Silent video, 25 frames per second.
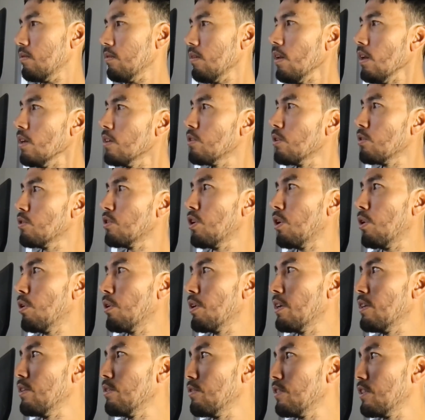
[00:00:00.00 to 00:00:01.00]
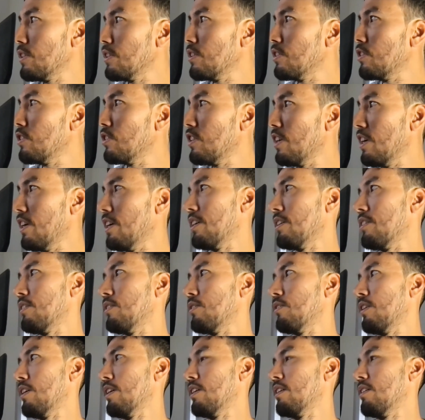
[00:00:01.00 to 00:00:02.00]
So tokens versus shares,
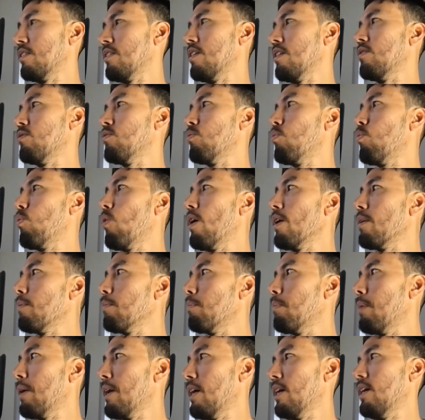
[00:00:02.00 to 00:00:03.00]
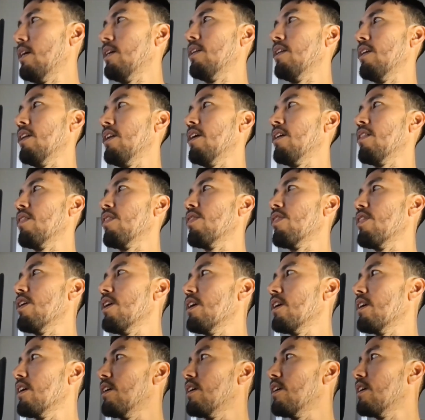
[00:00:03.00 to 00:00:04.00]
right? That's one part that I
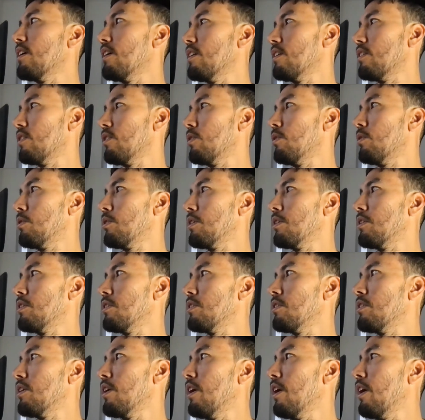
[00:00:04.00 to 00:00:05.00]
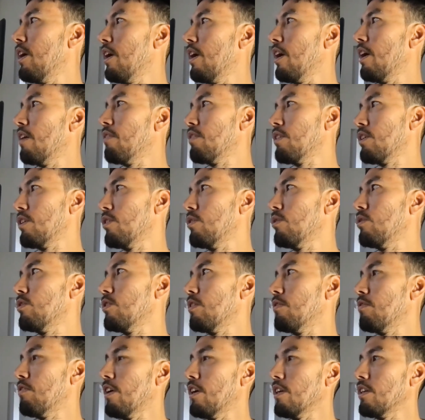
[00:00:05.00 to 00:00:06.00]
think tokens have a huge
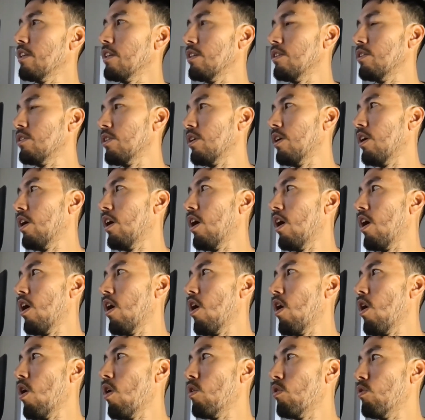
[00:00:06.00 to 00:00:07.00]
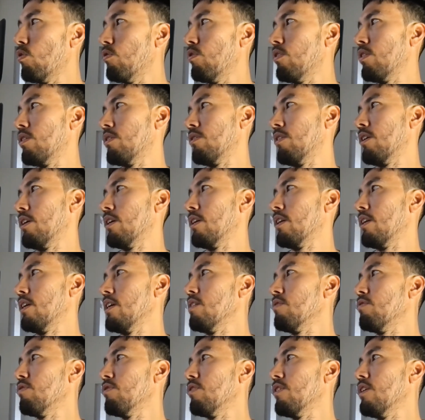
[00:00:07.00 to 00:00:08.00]
advantage over, right?
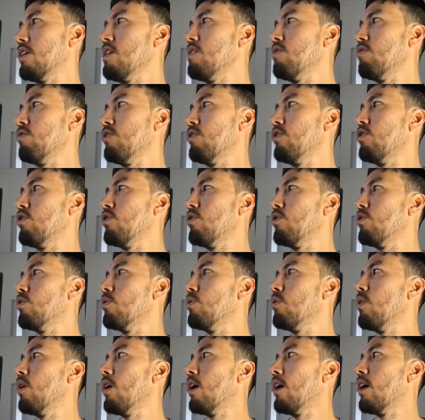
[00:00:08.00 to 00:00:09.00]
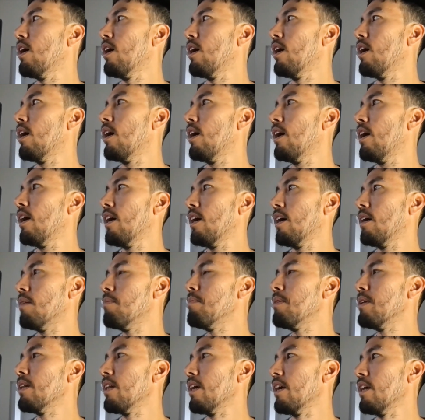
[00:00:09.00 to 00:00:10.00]
If you are a
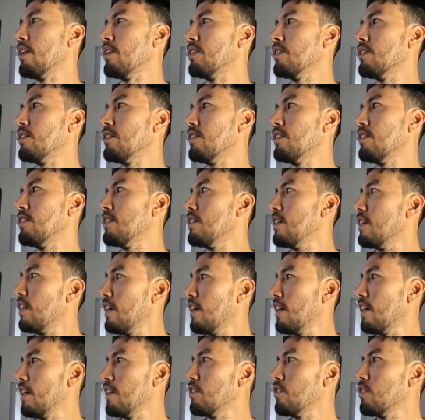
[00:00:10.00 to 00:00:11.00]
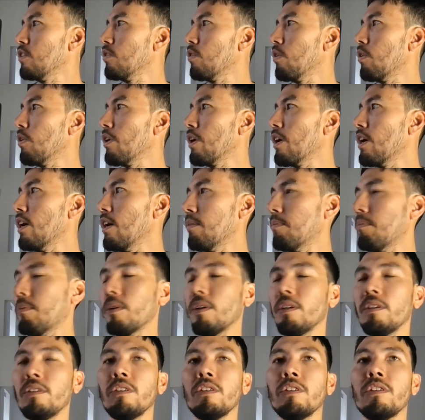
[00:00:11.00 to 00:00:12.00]
millennial and you're growing up
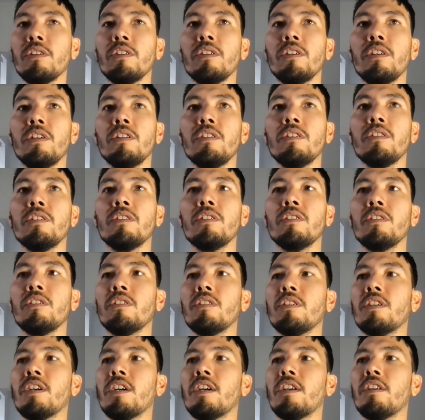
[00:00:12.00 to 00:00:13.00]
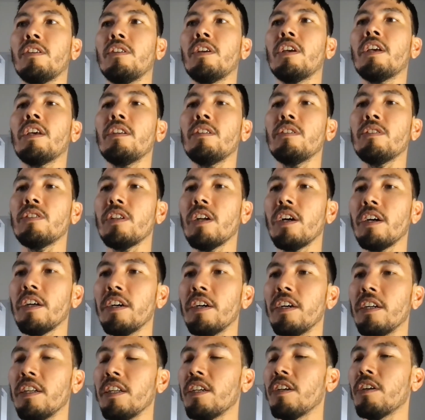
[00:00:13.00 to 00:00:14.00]
and you start
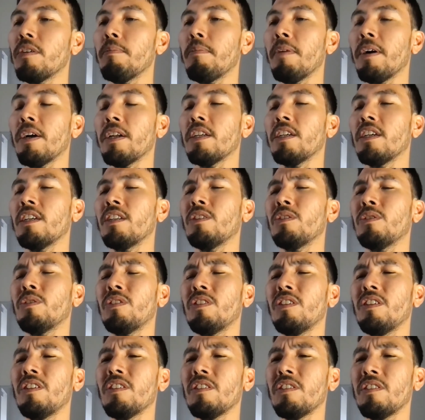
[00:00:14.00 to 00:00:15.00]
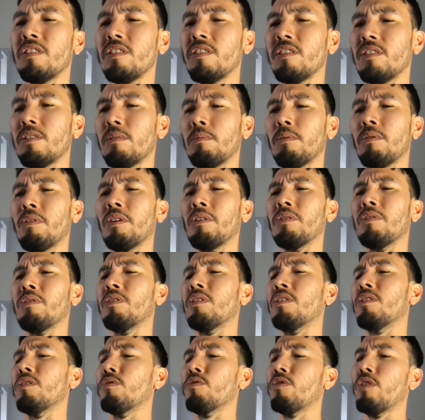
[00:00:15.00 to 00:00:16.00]
earning your money and you see the system around you
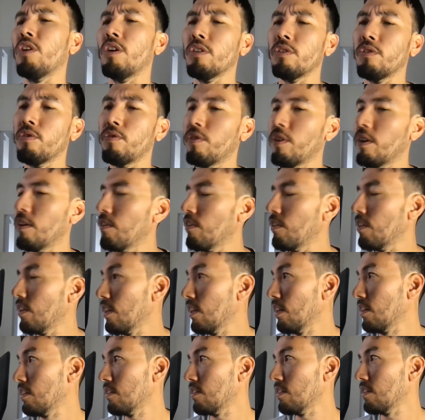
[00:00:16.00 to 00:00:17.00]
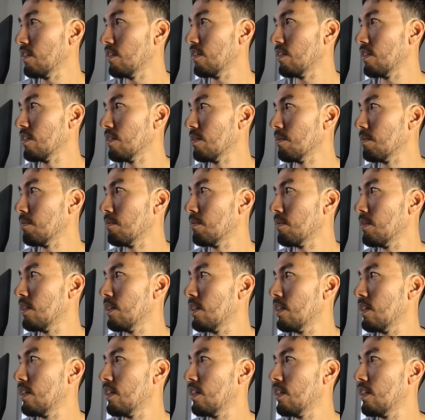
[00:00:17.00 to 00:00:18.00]
and you've lost faith in that system,
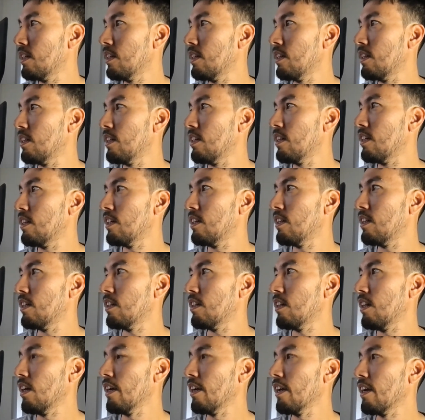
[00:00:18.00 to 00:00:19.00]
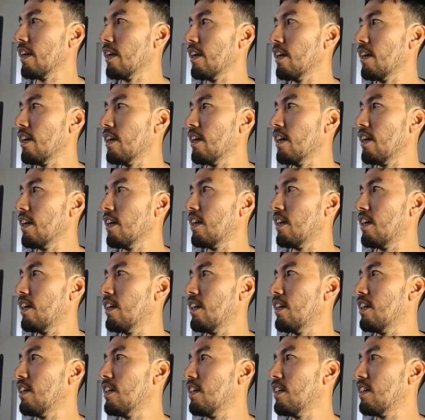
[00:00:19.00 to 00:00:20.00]
like
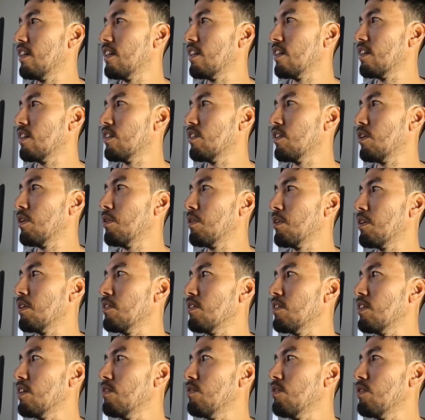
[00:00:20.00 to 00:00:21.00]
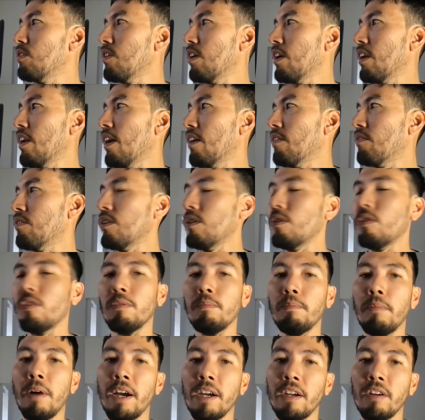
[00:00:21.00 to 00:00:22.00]
tokens give you that avenue to
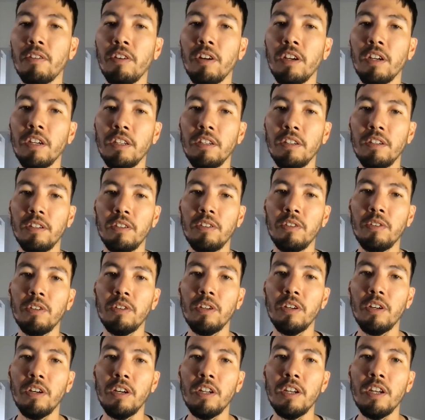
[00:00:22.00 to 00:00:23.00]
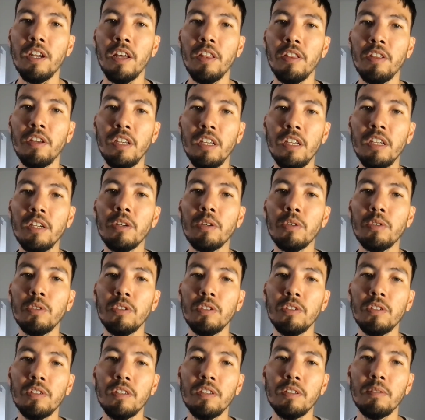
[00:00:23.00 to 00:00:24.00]
migrate to another
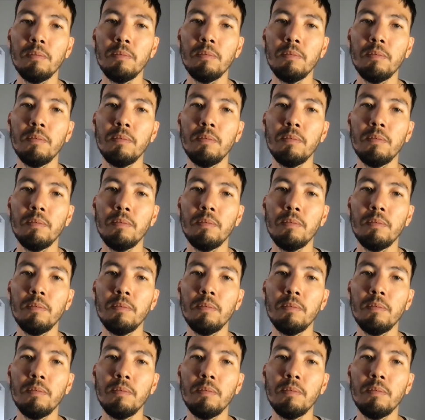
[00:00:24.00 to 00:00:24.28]
ecosystem.